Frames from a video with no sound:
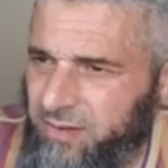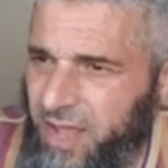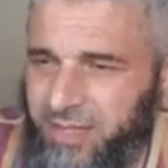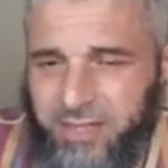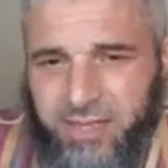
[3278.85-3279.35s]

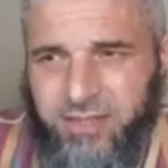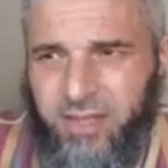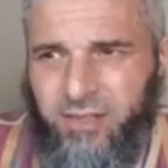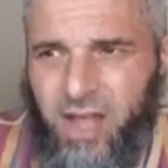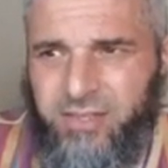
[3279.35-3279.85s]
And he does
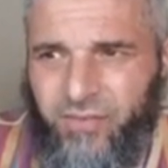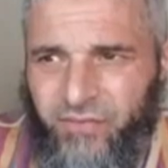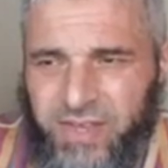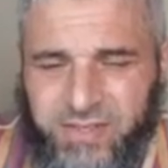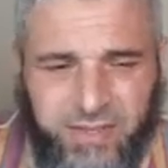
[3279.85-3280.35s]
not know how to
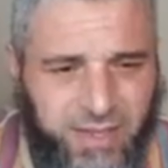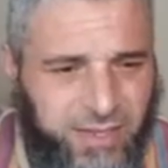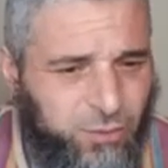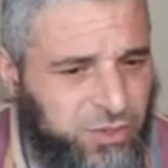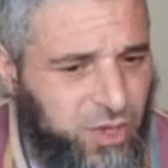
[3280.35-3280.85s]
fix it, and
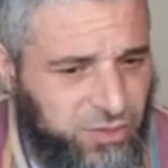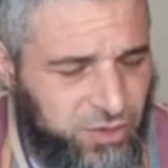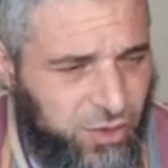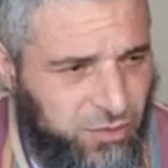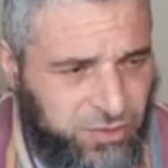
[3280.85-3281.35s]
he was not
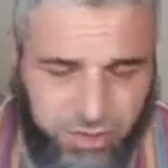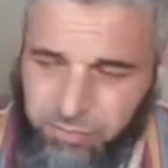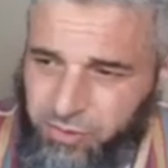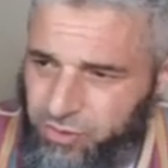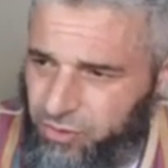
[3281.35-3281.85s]
so
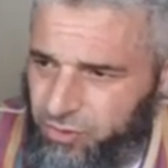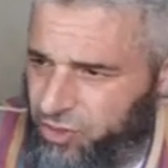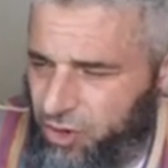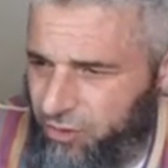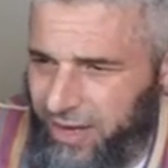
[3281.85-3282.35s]
supposed to do
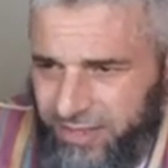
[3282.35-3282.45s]
so, right?